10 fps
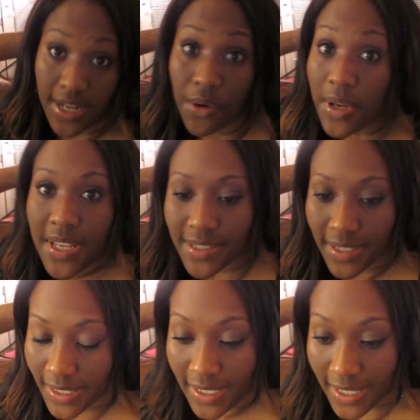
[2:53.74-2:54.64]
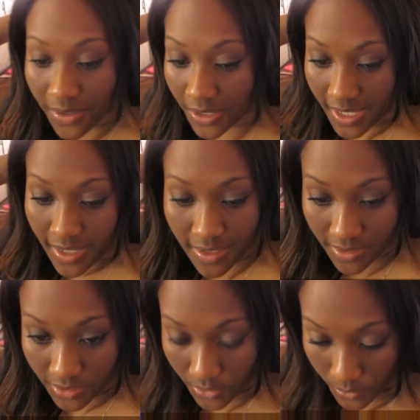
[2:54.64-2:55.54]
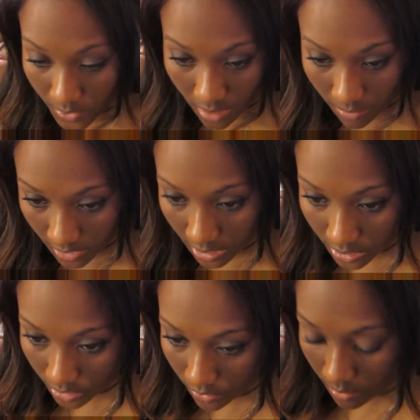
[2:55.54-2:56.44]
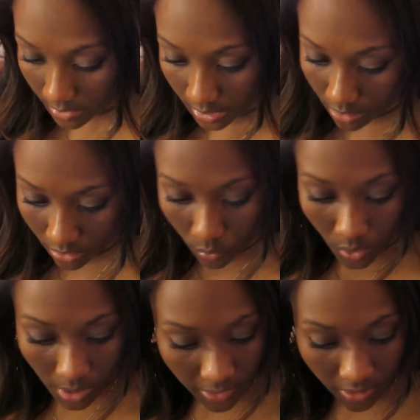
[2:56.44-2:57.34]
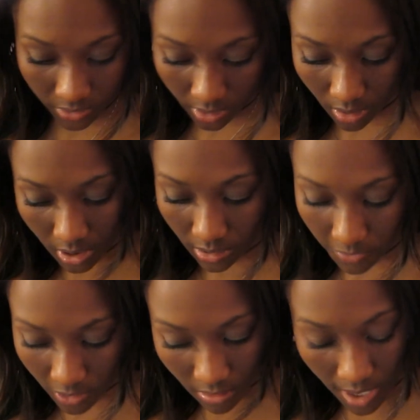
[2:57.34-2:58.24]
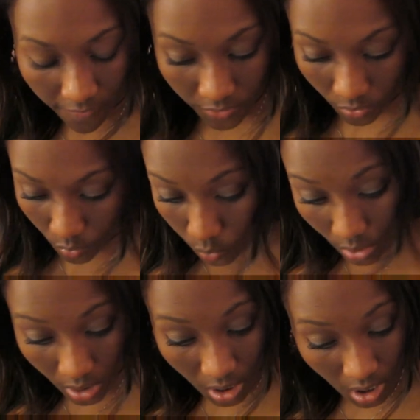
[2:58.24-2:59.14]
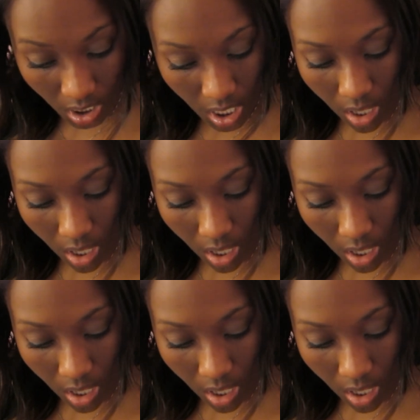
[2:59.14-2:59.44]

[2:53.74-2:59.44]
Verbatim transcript: I know he's going to get out again. So what I'm going to do, I'm going to go to Walmart or Target tomorrow after work